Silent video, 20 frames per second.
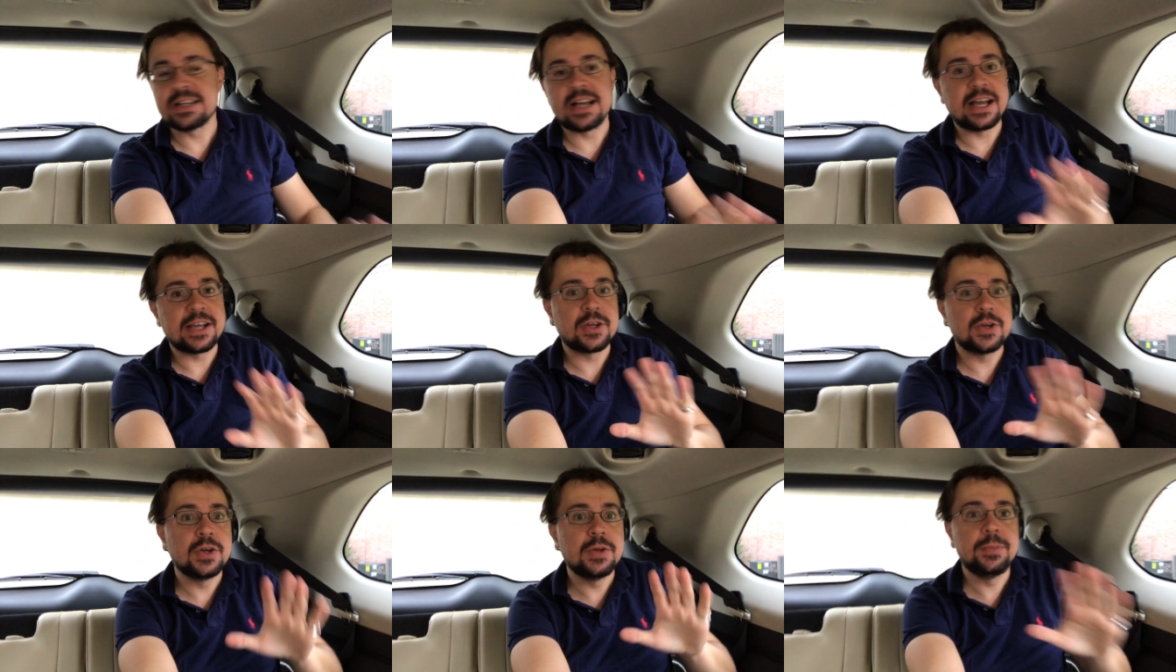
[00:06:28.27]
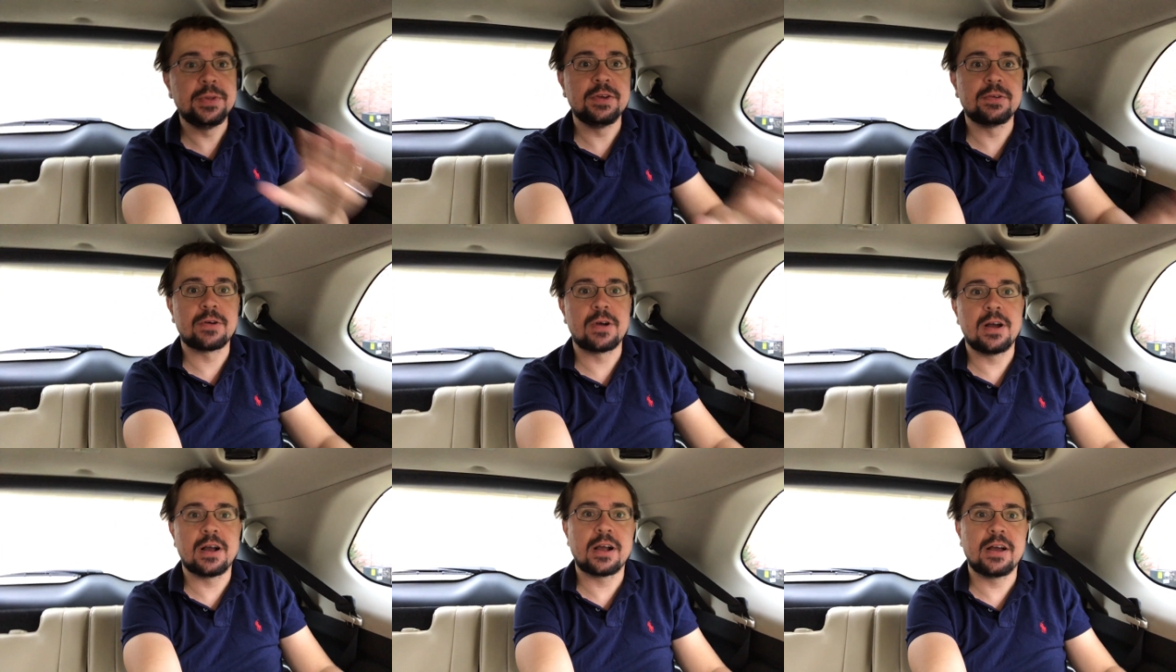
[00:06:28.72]
I could be
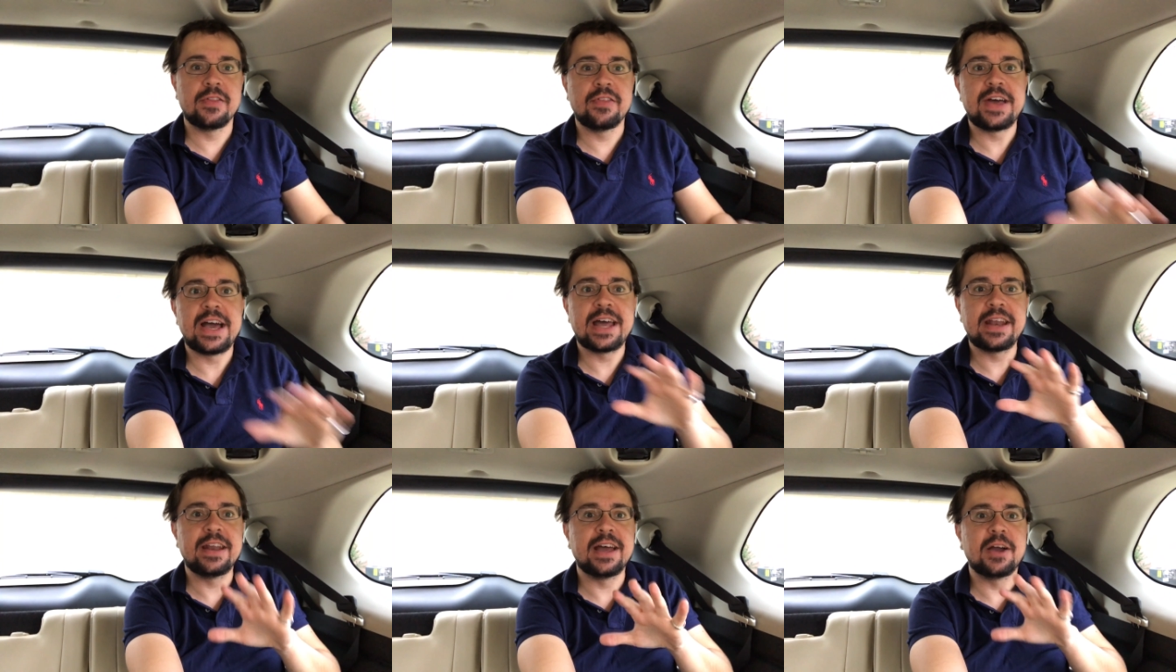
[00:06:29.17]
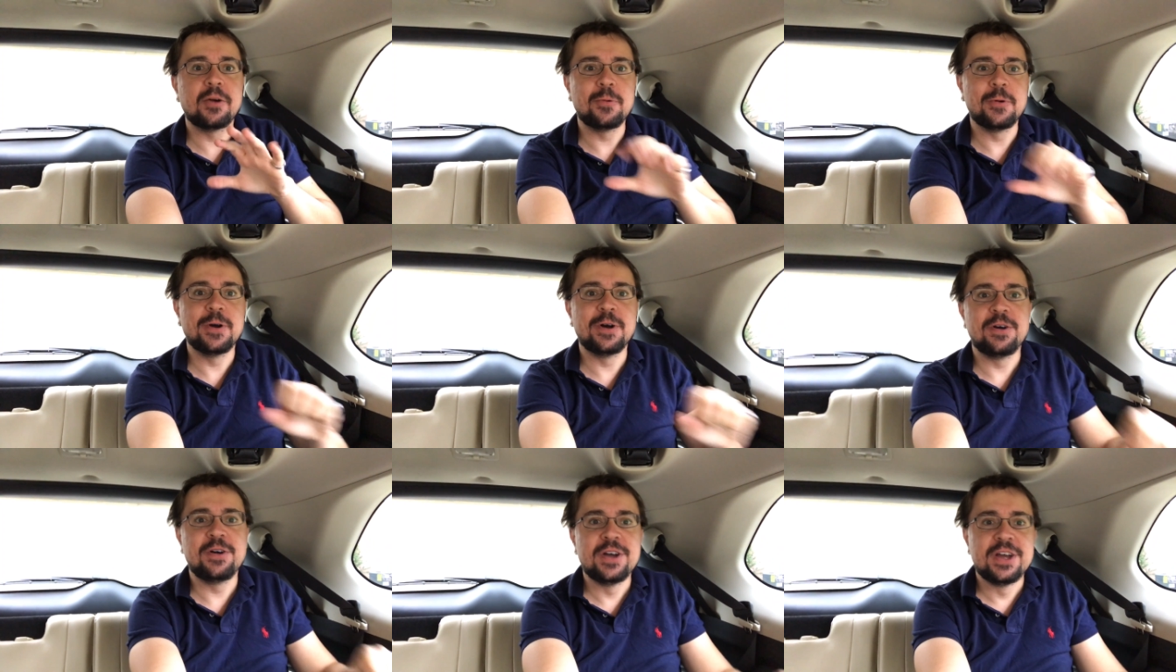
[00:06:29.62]
wrong on that, and I
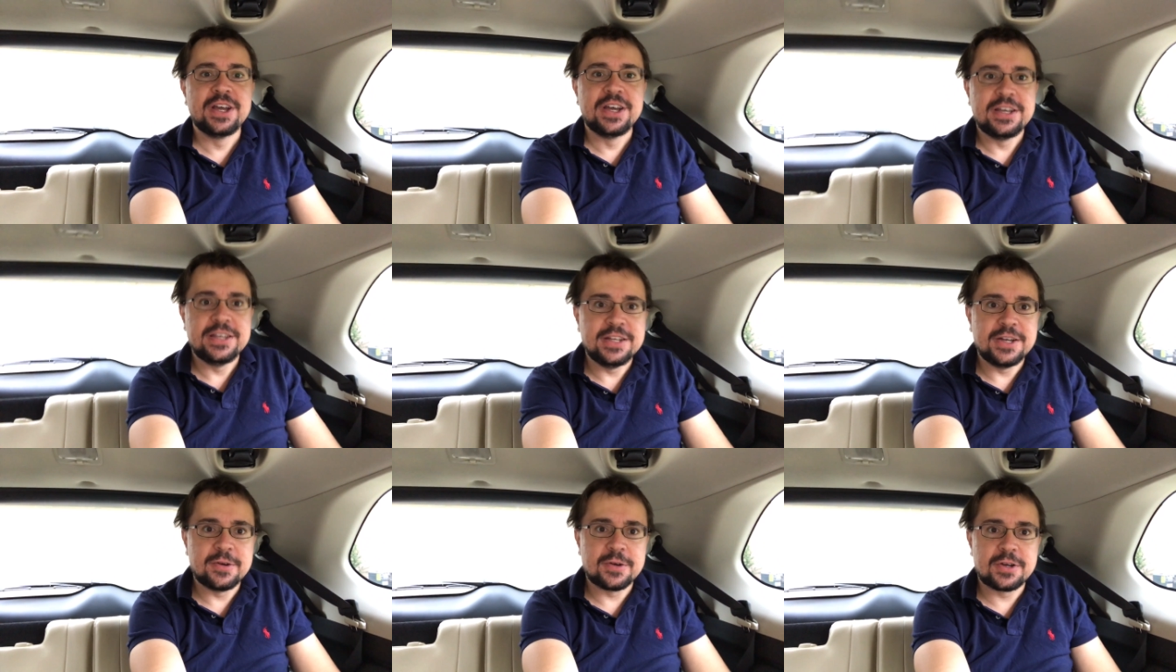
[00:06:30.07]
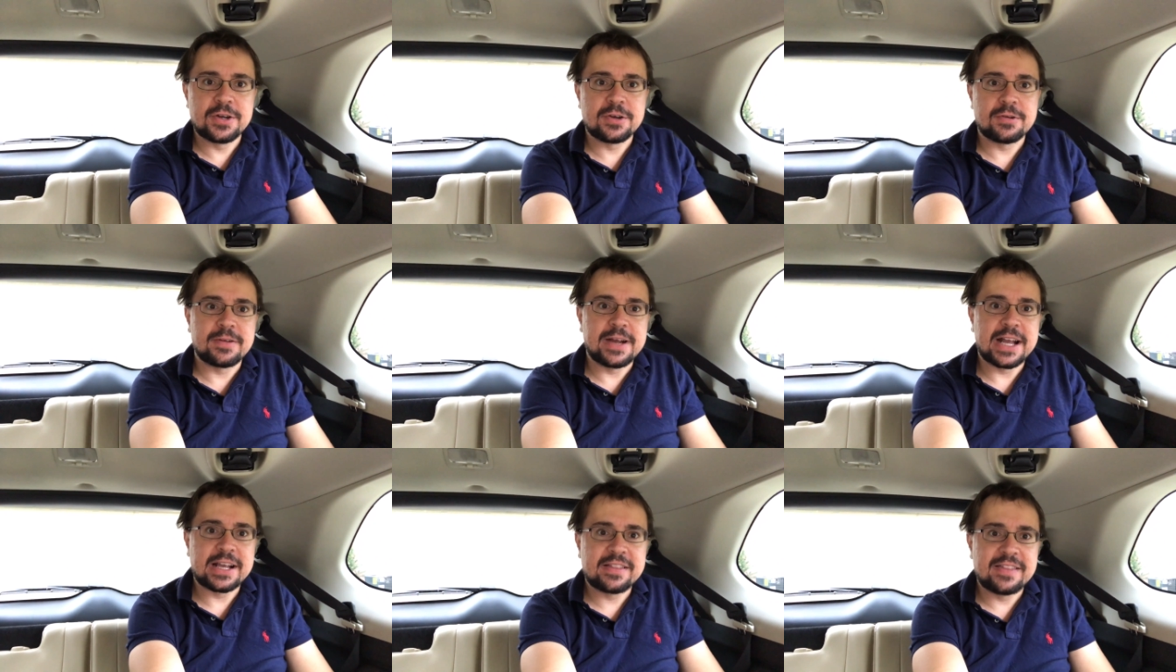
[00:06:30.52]
will, you know,
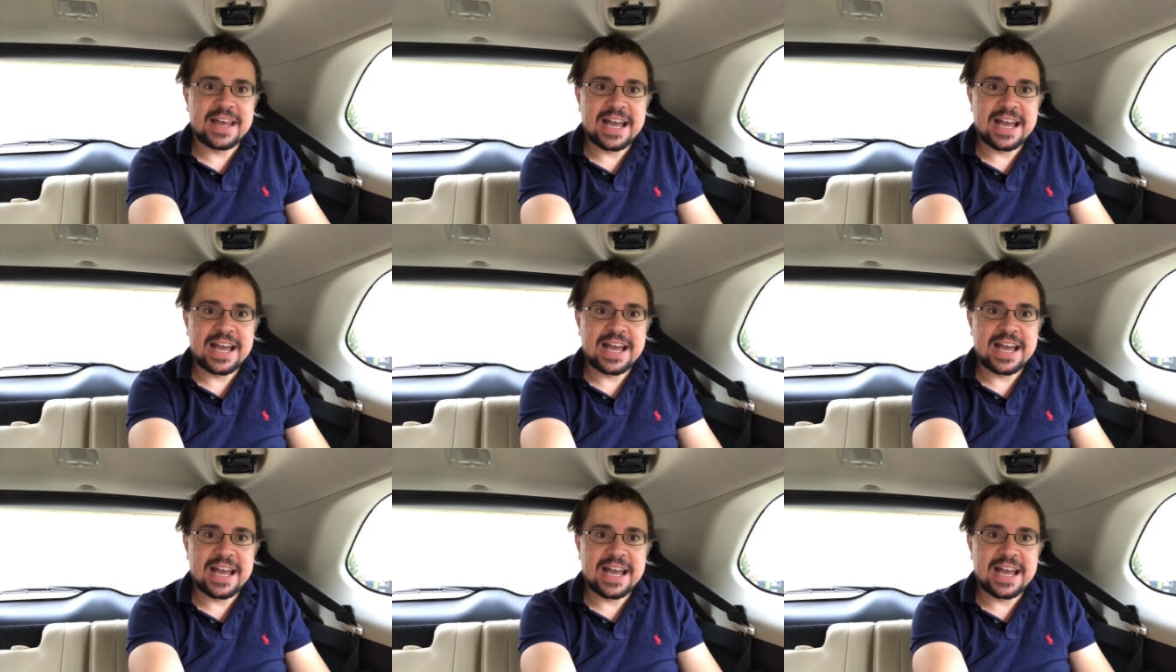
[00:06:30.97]
correct